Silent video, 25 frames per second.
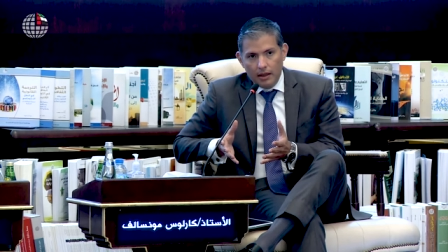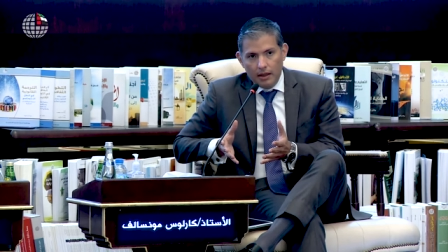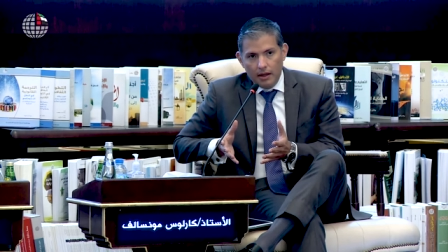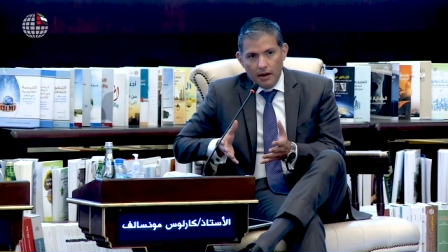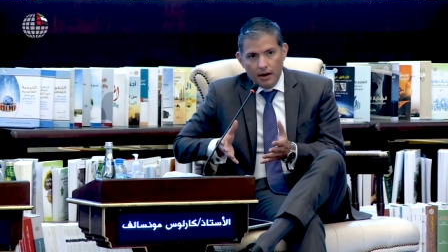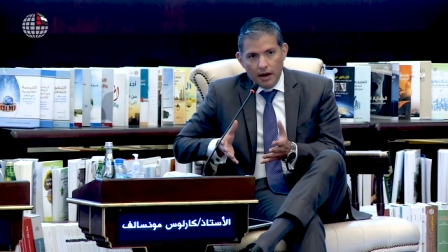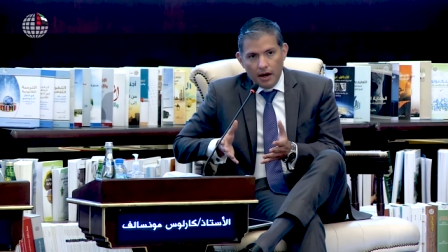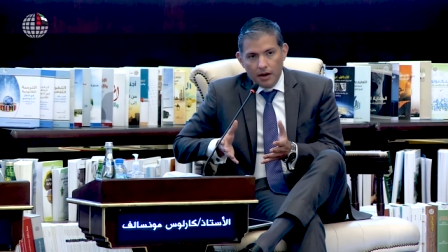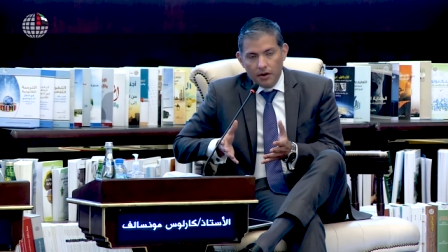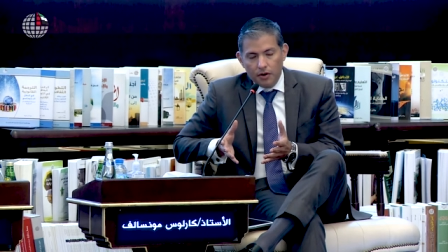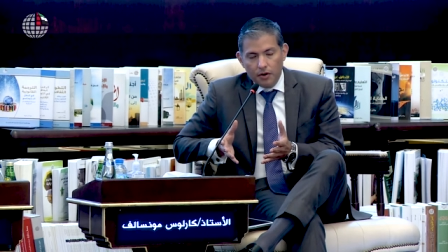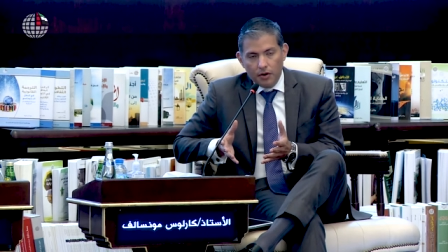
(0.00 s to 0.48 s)
there
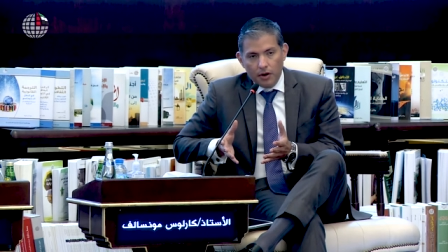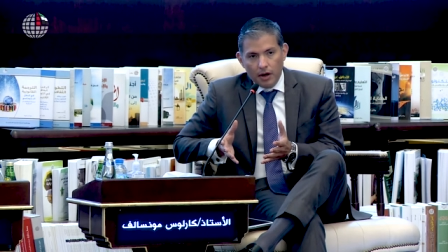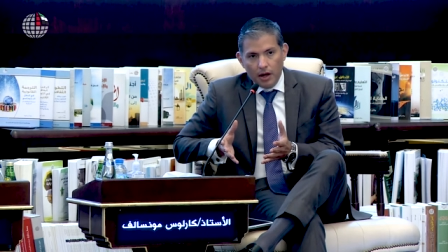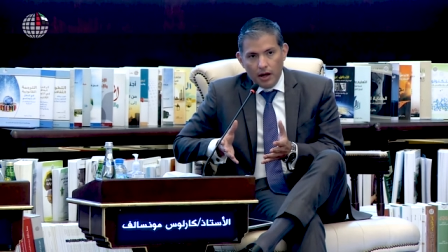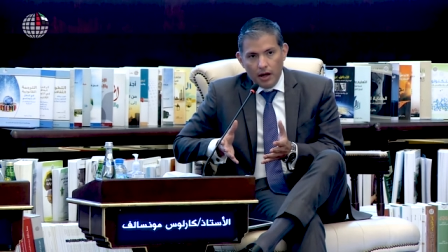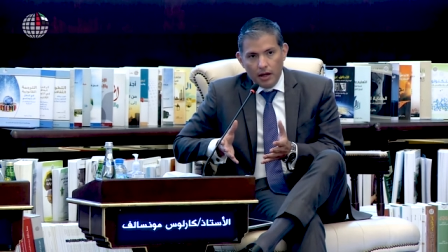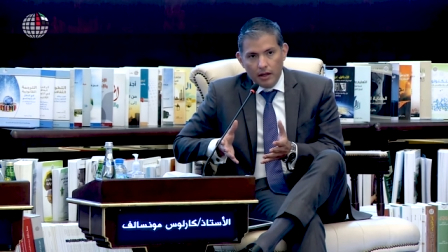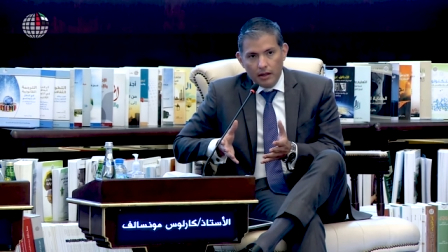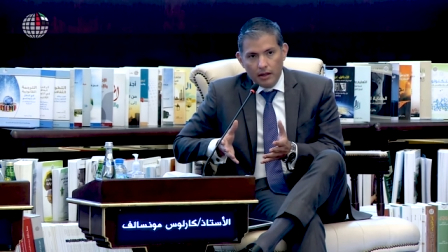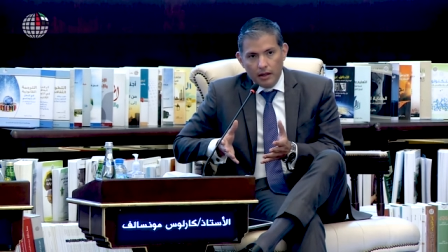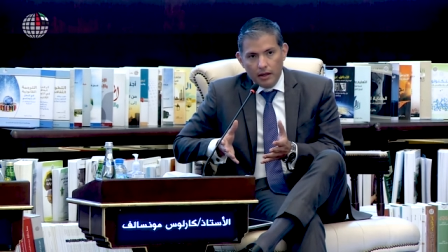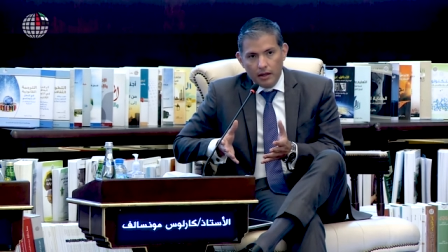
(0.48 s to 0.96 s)
are not,
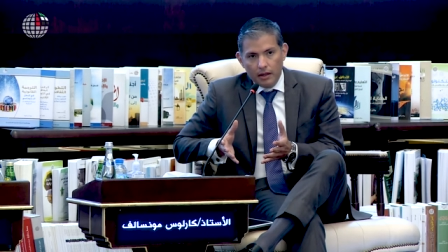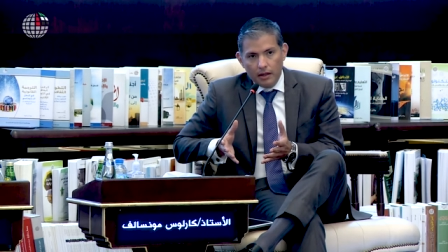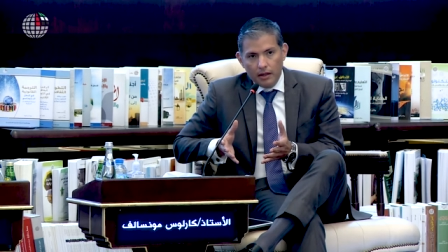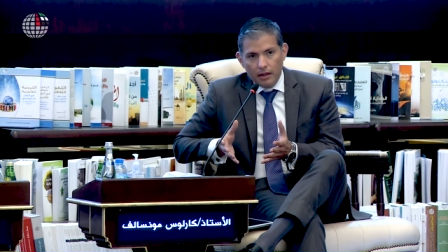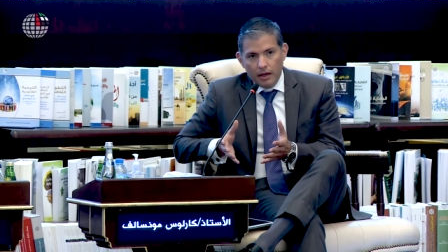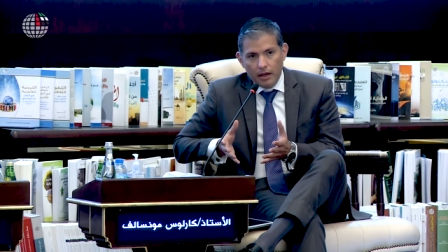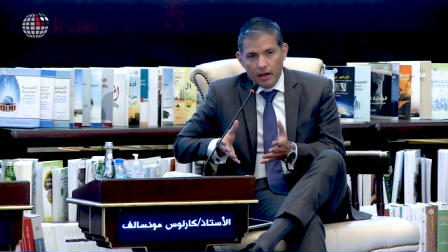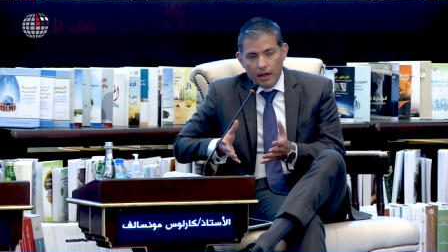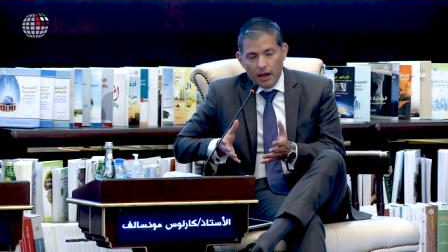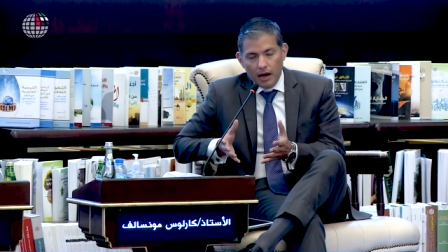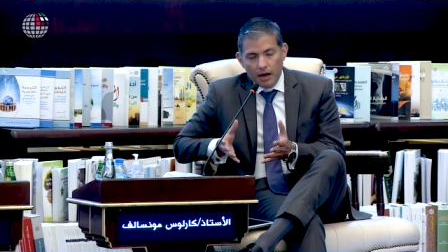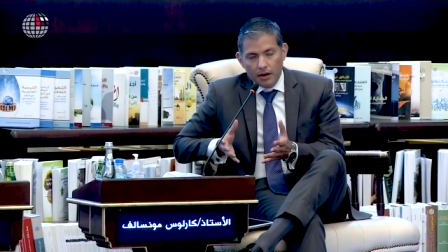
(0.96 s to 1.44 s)
a,
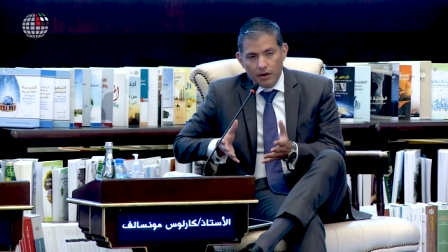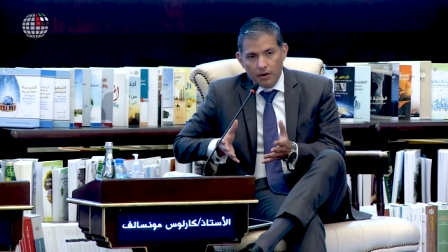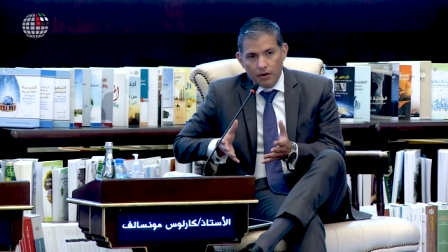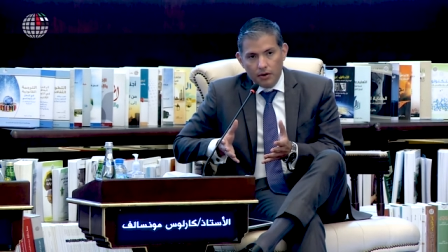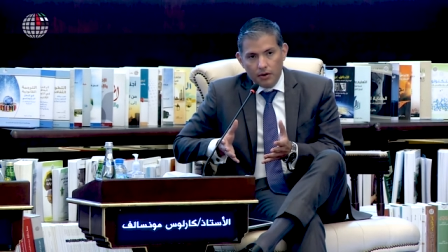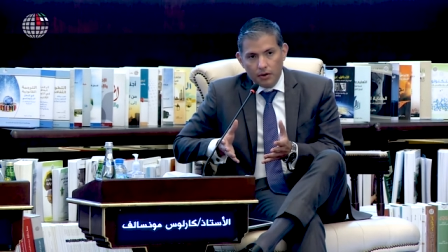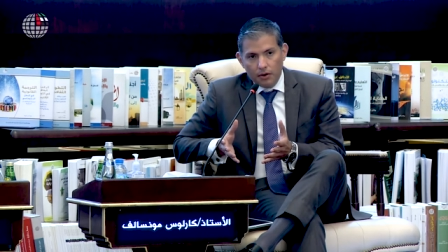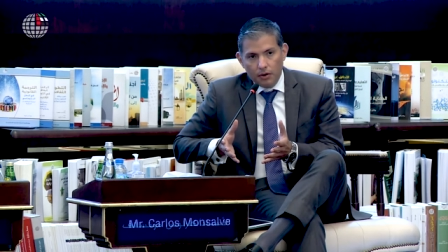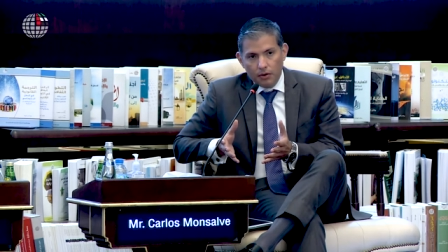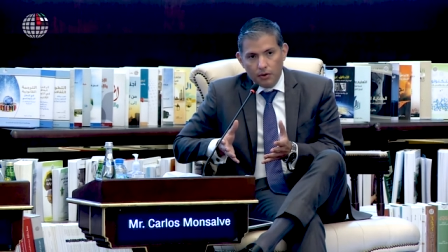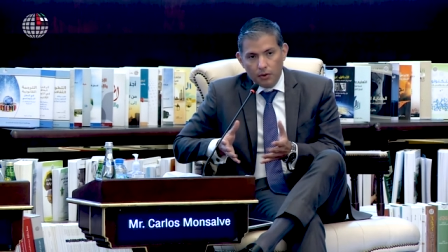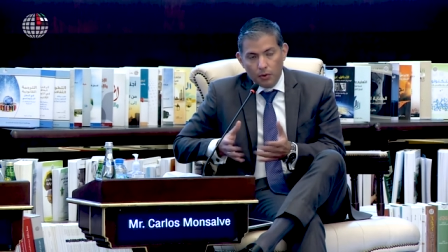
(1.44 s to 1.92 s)
they are not,
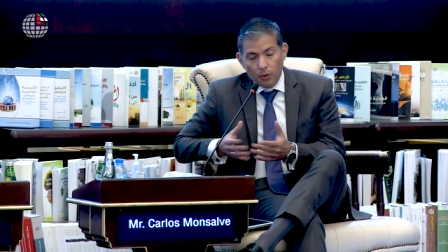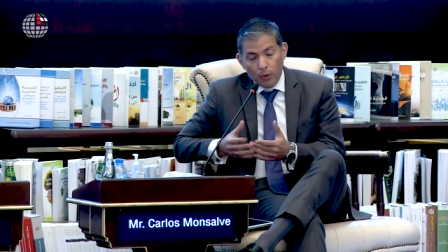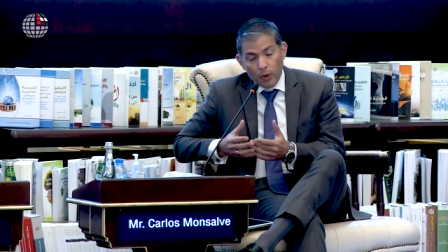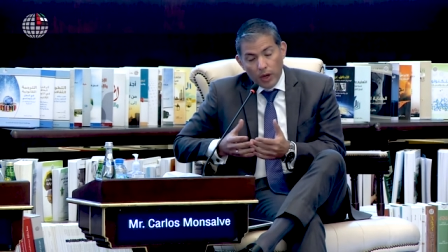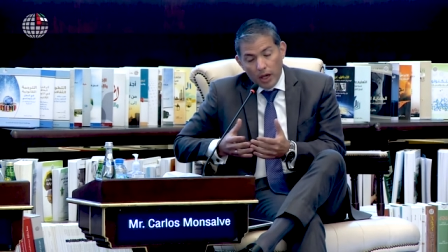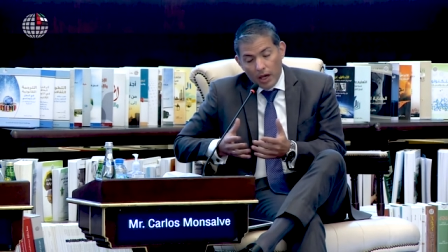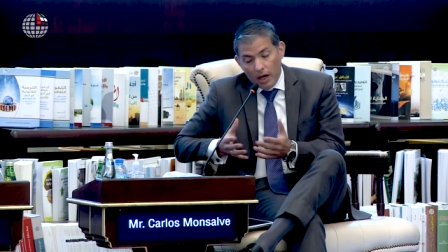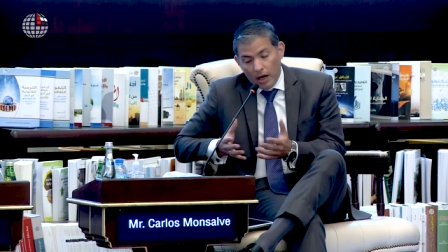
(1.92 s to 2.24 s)
or we